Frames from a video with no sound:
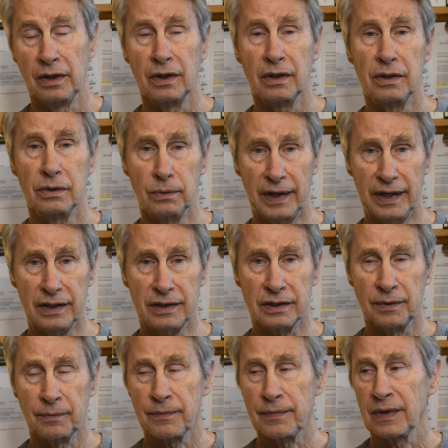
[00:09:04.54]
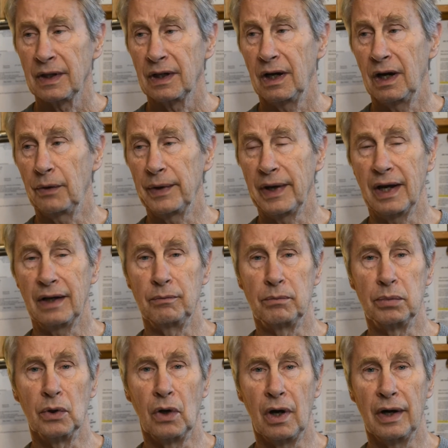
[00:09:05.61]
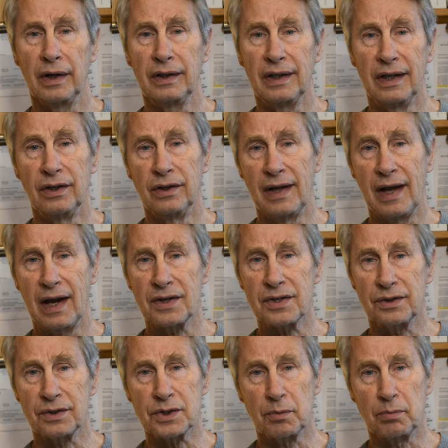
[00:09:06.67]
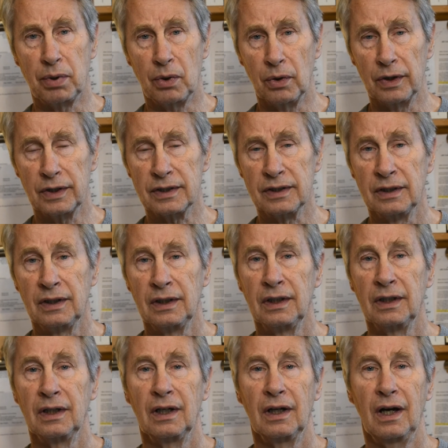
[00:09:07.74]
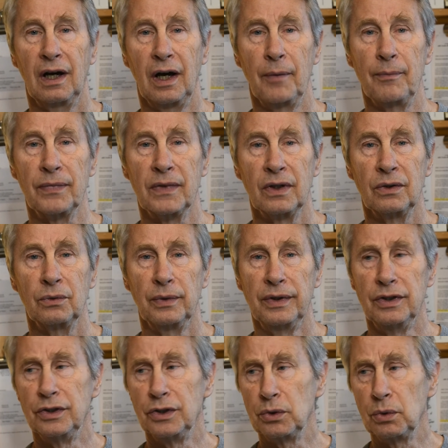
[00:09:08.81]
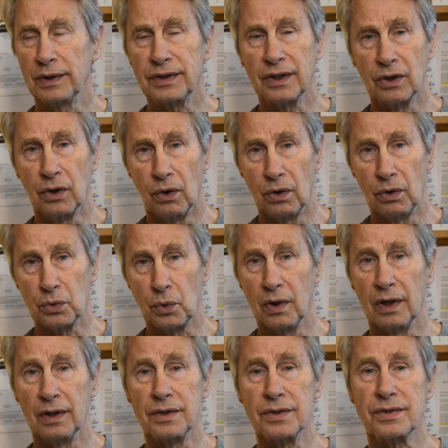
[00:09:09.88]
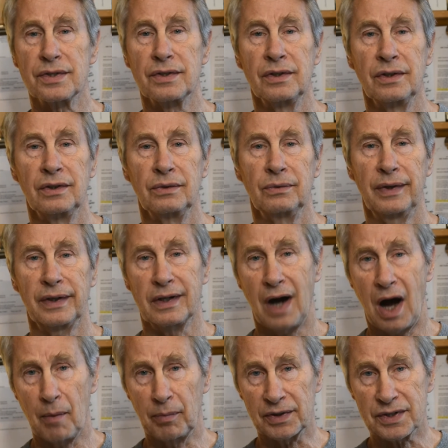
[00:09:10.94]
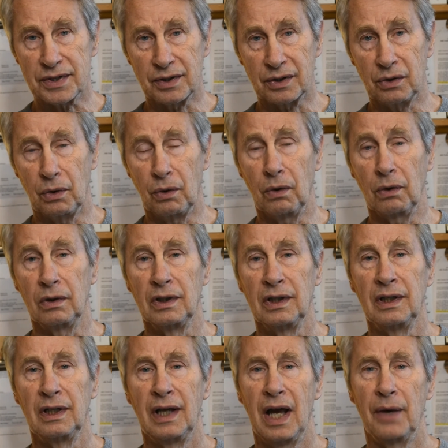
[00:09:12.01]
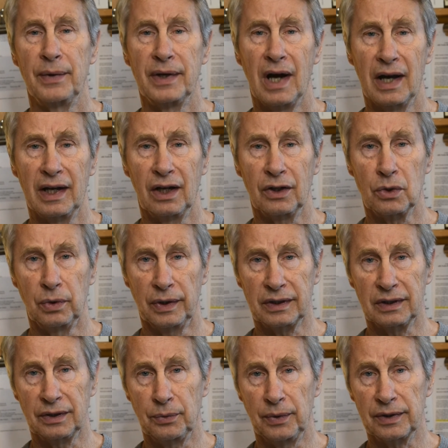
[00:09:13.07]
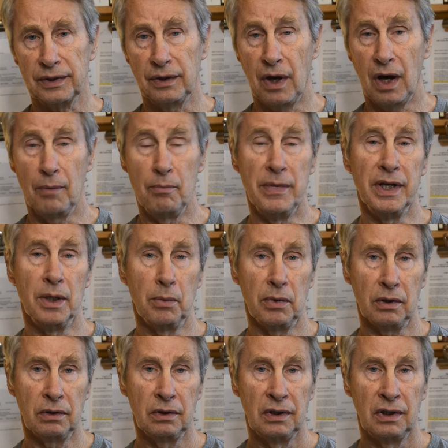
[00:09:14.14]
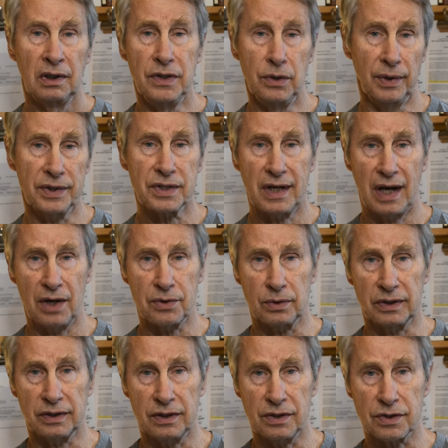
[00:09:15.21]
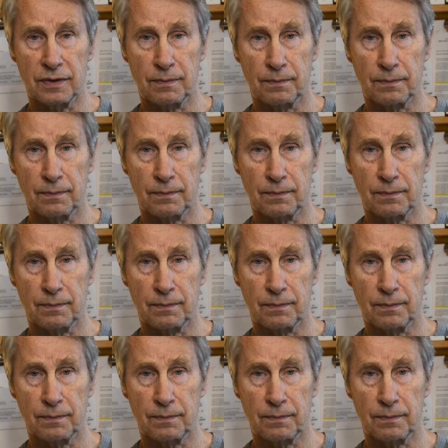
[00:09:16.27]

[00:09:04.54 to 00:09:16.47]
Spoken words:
Kuwait. We had broad international support. We knew what the goal was. We accomplished the goal, and we got out quickly with minimal U.S. casualties.